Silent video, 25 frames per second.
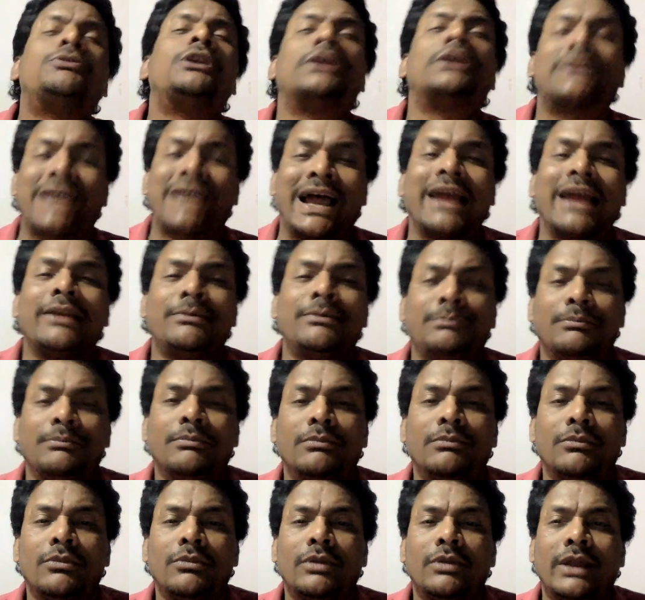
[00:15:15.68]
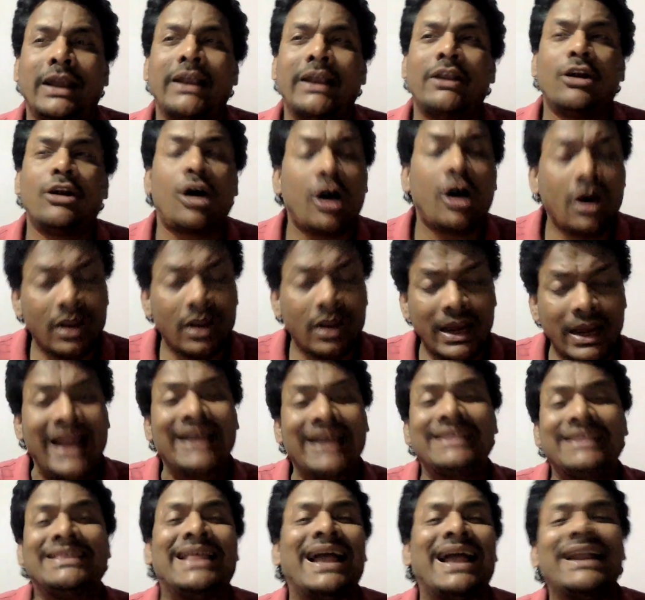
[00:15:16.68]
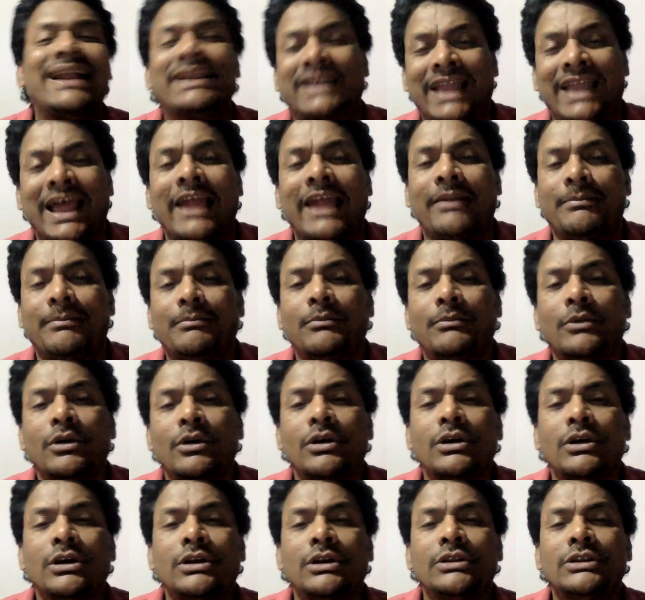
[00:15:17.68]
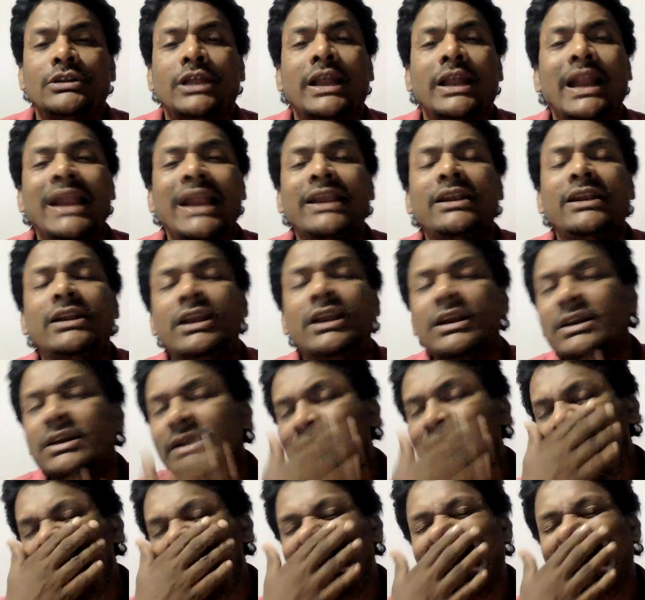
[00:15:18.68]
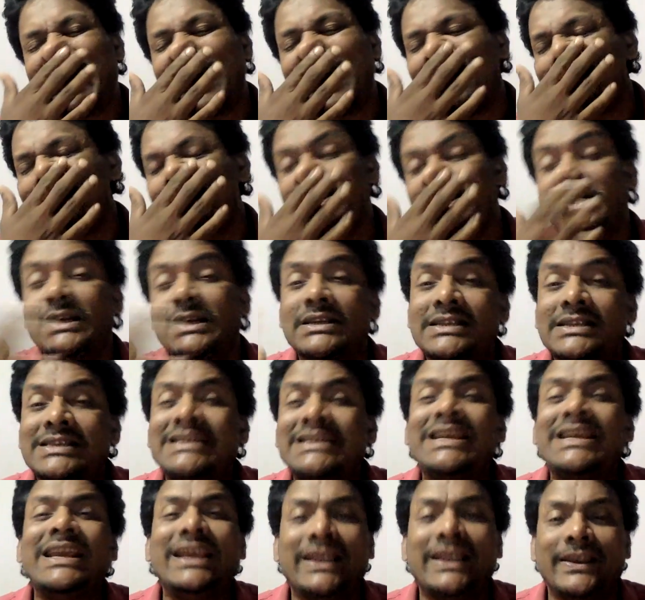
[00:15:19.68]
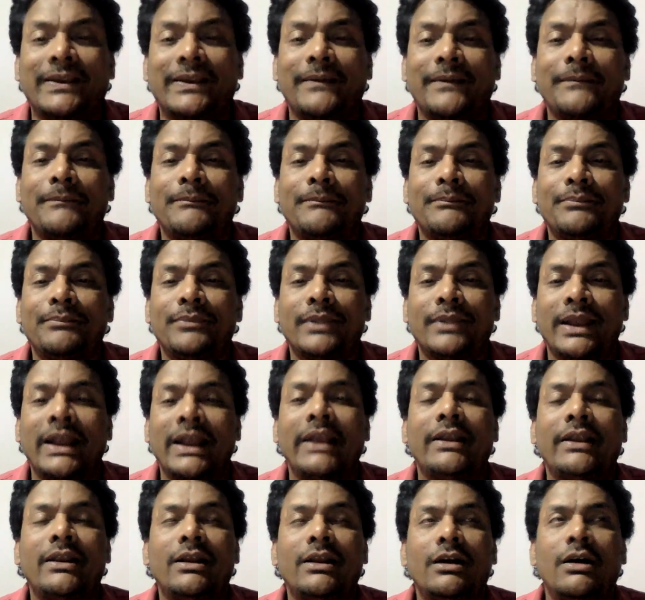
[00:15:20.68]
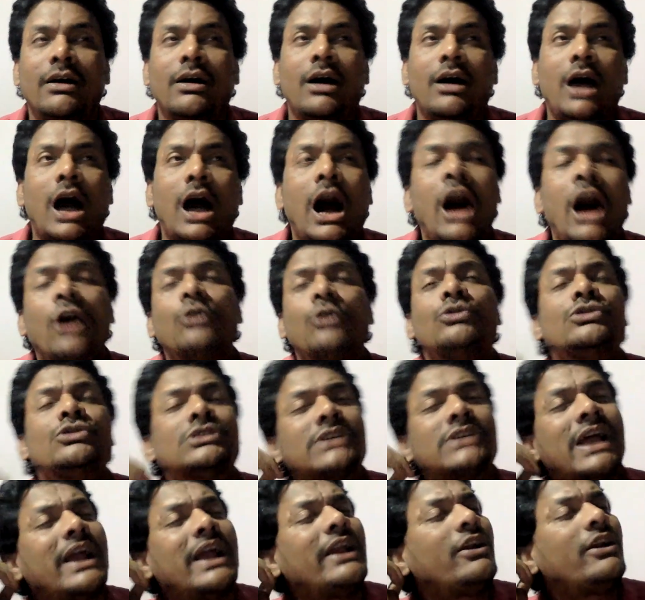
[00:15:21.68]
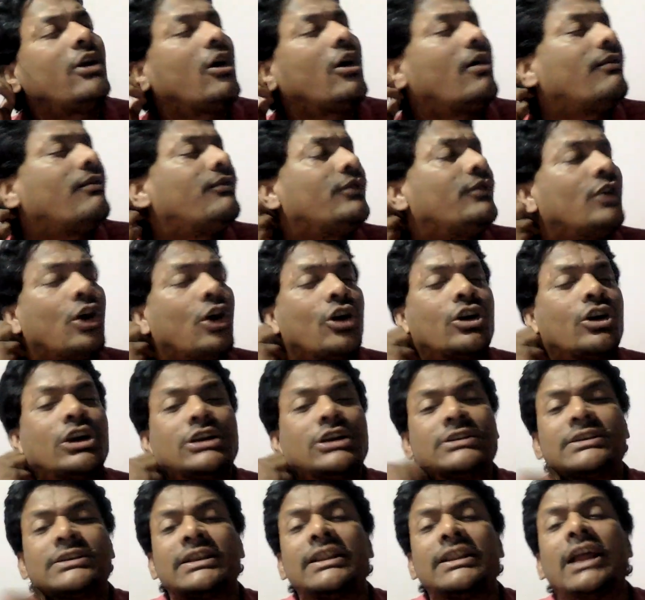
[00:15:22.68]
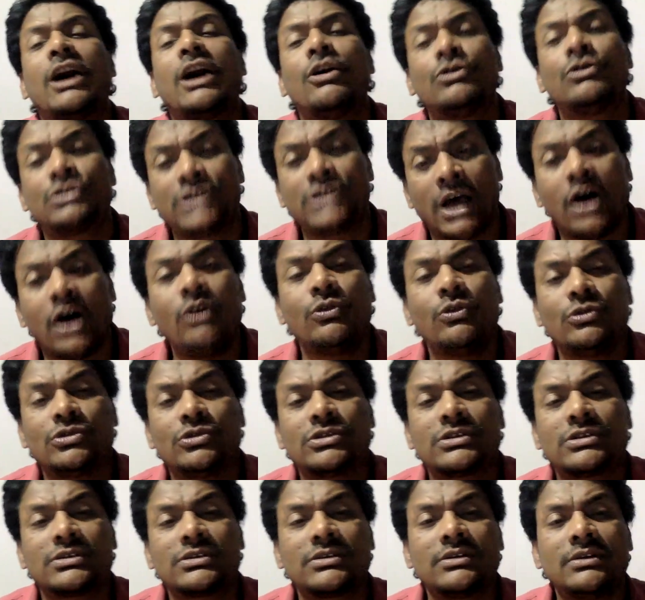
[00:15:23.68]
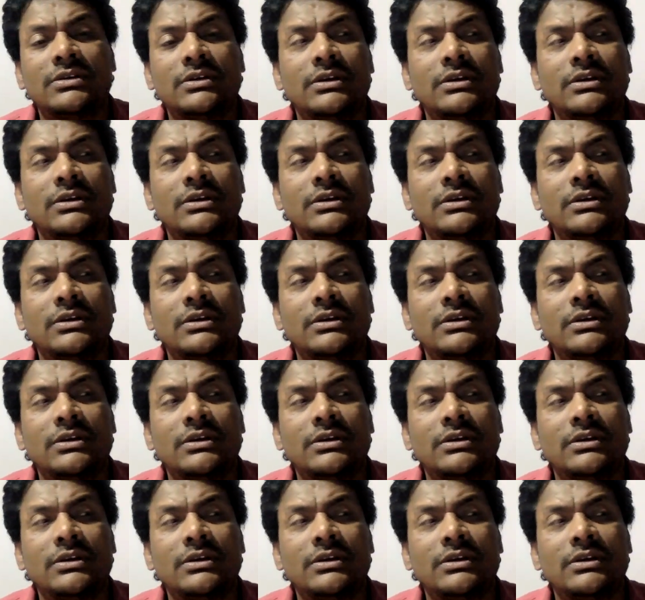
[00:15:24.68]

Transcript: time, right, or at that time. The writer describes the scene, right, outside of Dr. Sadao's house.